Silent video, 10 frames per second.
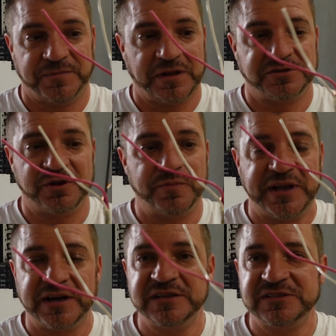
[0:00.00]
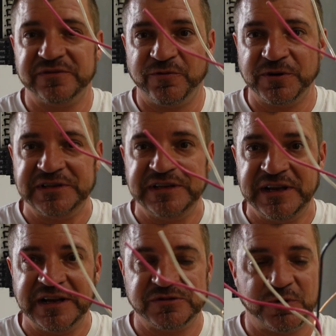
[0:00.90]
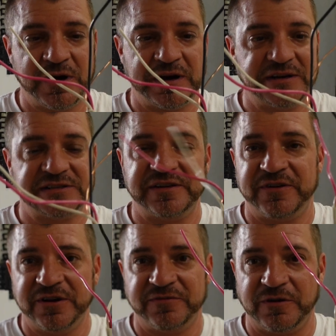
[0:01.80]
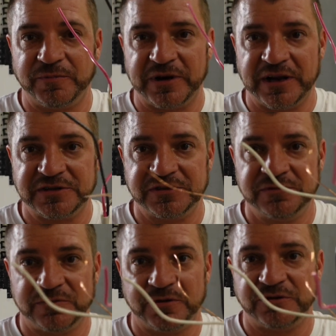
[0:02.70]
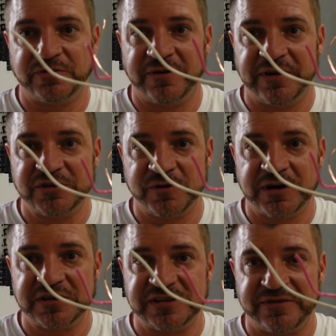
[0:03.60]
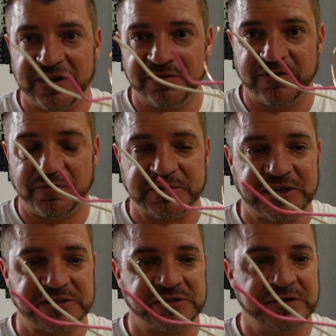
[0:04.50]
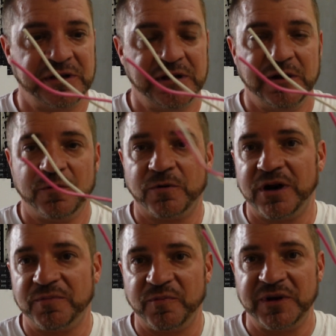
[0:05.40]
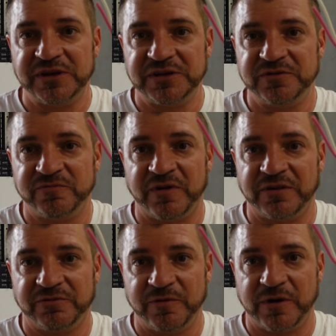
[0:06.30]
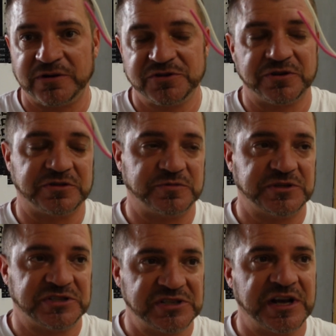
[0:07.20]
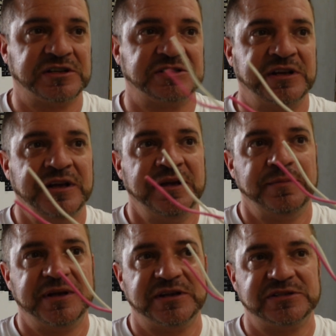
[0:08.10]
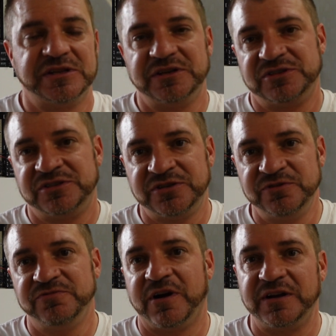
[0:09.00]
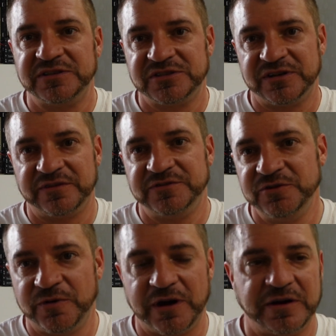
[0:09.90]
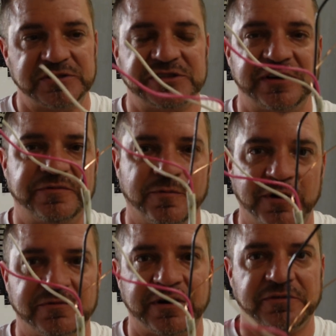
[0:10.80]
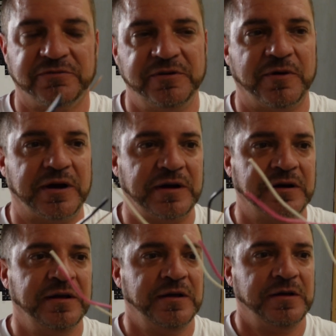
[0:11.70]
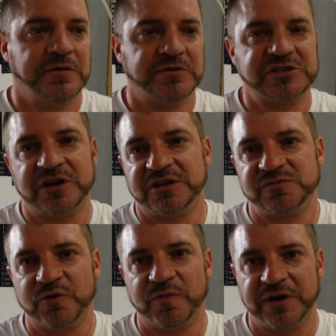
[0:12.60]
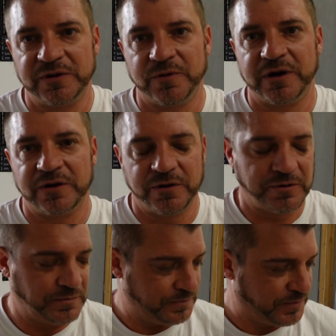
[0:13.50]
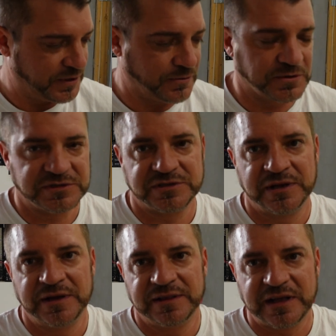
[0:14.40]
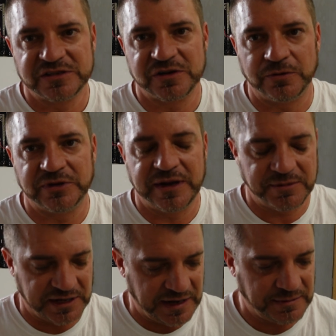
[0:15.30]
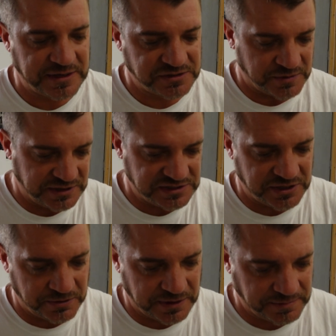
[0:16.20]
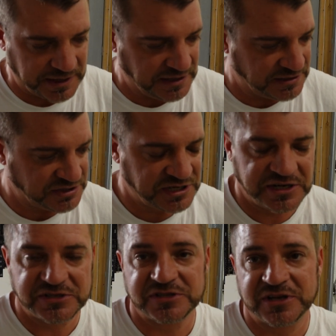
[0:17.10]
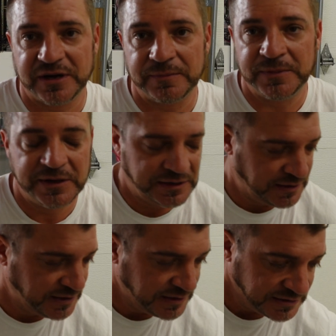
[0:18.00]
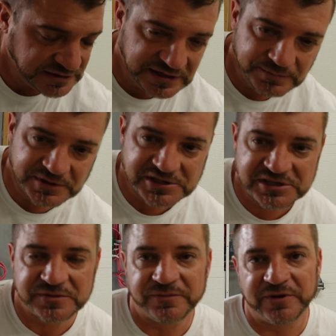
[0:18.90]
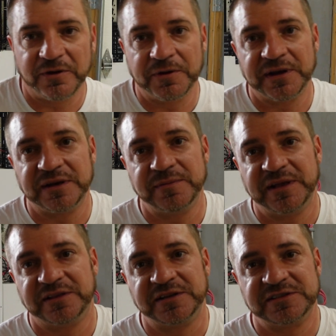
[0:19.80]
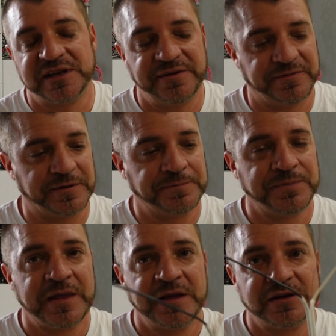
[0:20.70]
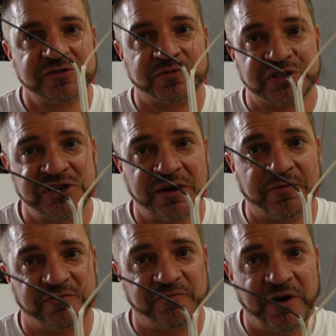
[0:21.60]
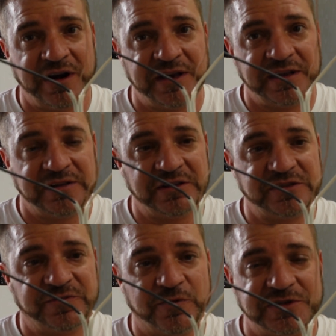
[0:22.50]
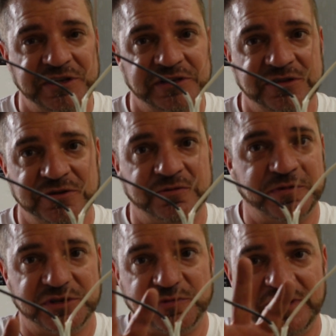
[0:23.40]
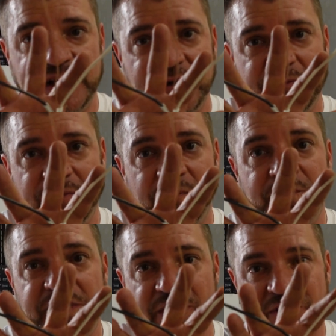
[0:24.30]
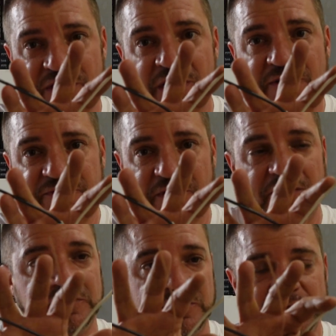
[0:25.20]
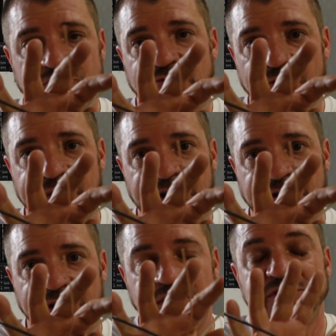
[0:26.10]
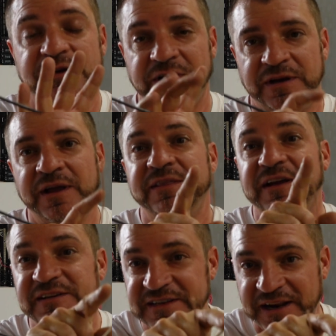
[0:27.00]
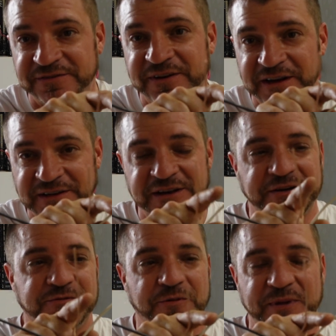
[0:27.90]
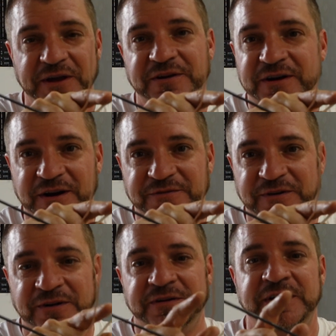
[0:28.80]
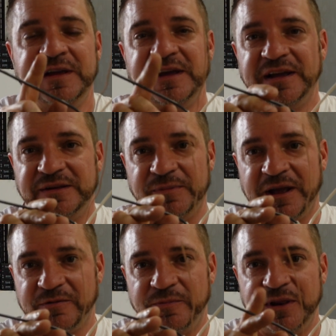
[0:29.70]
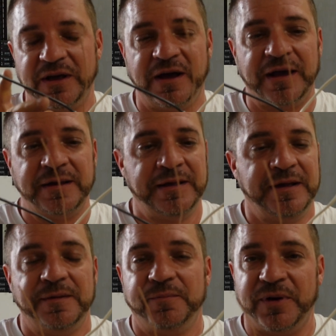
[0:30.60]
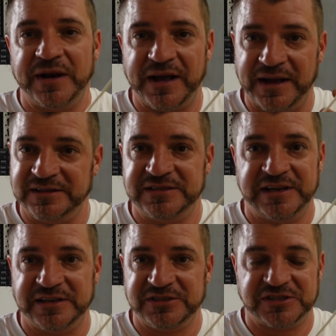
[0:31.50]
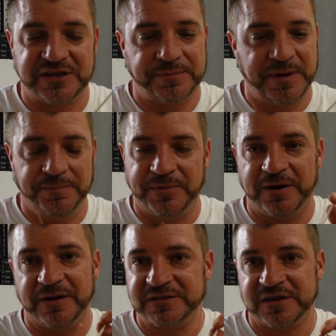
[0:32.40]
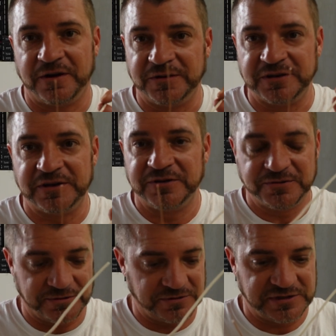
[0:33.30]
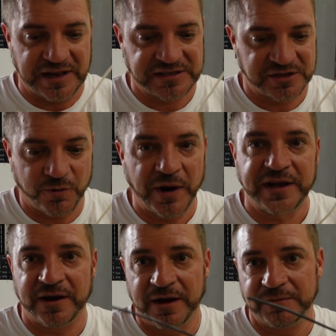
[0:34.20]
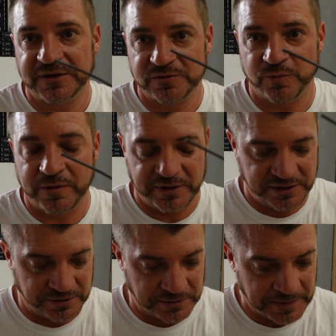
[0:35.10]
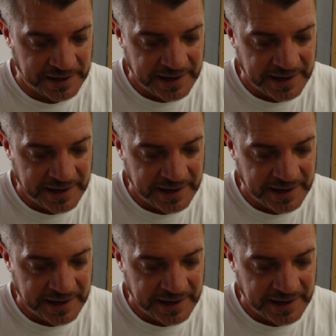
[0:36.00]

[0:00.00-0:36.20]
So because the 14 gauge wire doesn't have arc fault protection, or the 12 gauge wire doesn't have arc fault protection, we're not permitted to run 3 wire circuits, which sucks, because then it's 2 runs of 2 wire instead of 1 run of 3 wire, which costs more money to wire home. But of course, that's the whole name of the game. That's why these code update changes come, to keep the system flowing and to make things safer. So we're stuck with running this 14.2, which would now be on an arc fault. The neutral would be on, the identified conductor would be on an arc fault, and the black would be the hot. But I just slipped up there, I called it a neutral. So that's quite common is what we do.